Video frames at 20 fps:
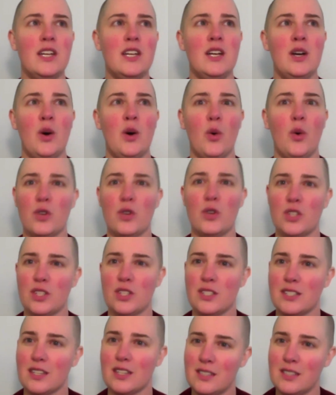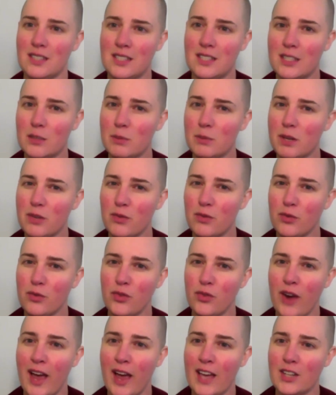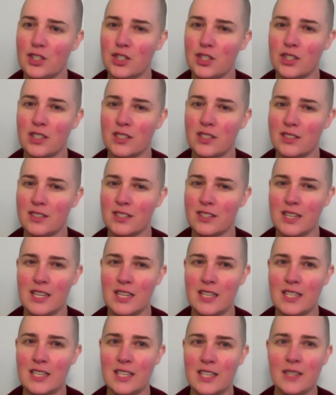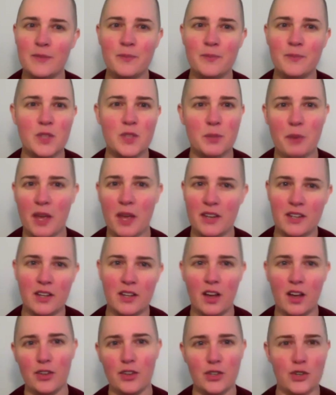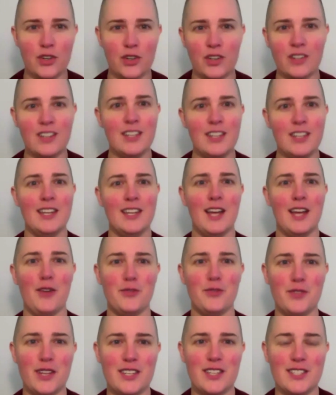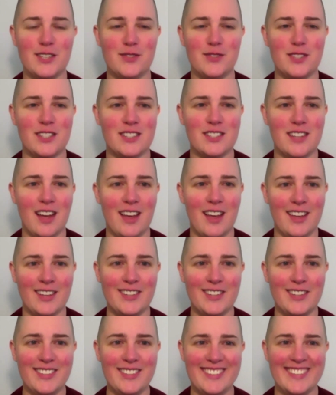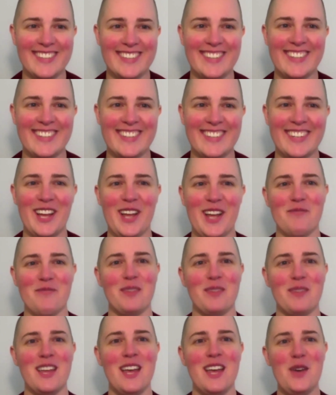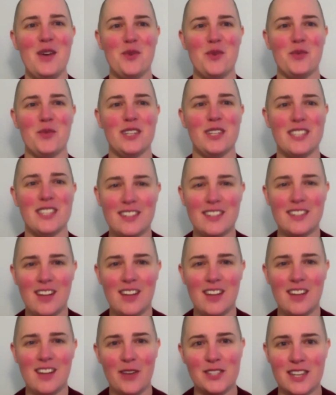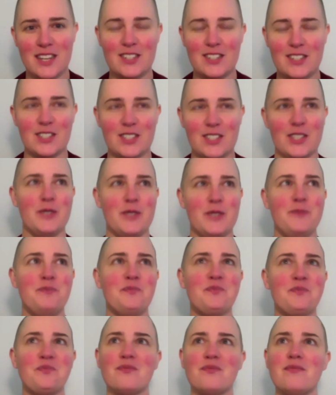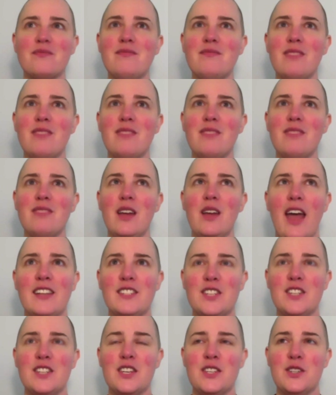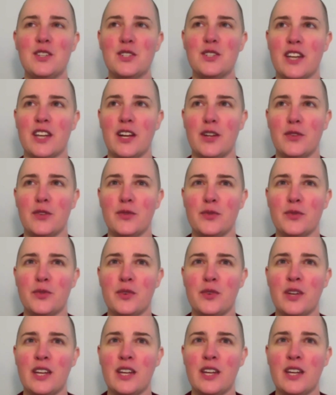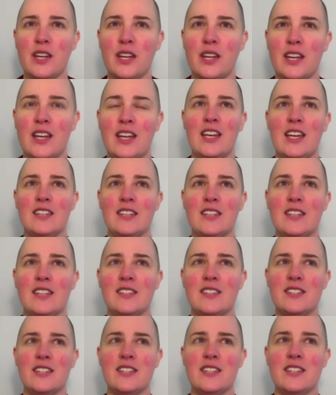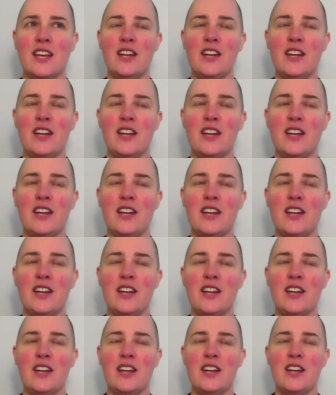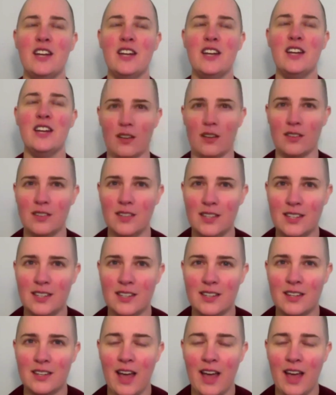or just a little bit fragile, needy, depending on your afflictive style. When we're a little off center, asking yourself, instead of what is wrong,